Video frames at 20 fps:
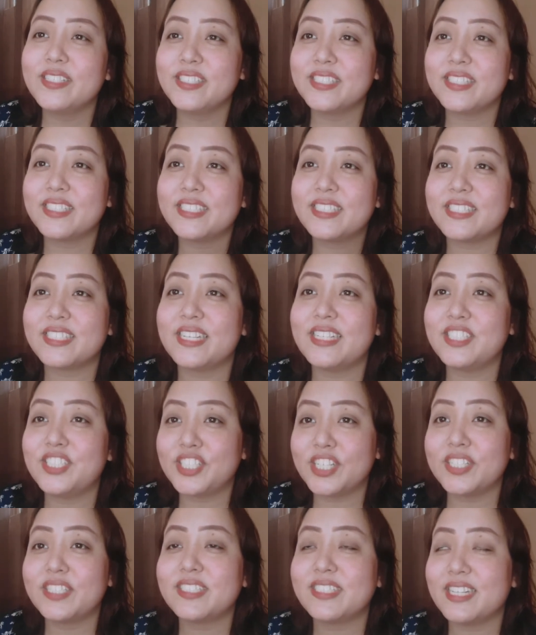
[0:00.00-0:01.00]
This is
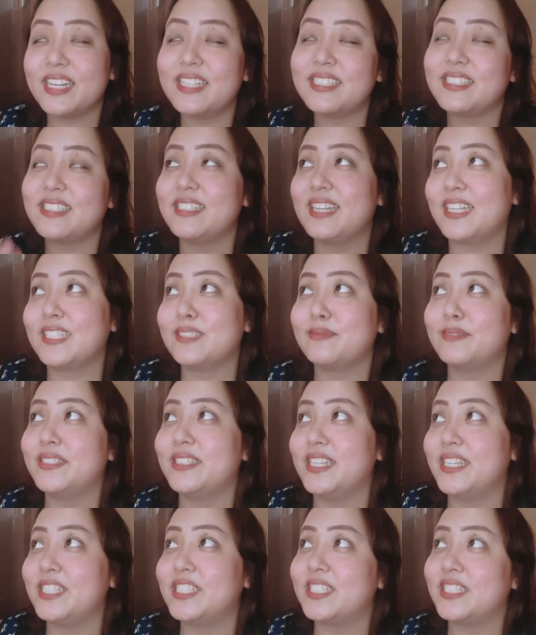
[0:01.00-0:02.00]
just as an
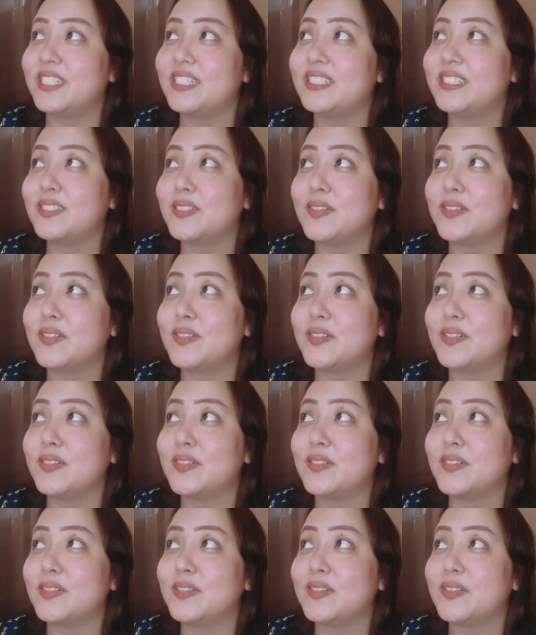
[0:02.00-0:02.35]
explanation.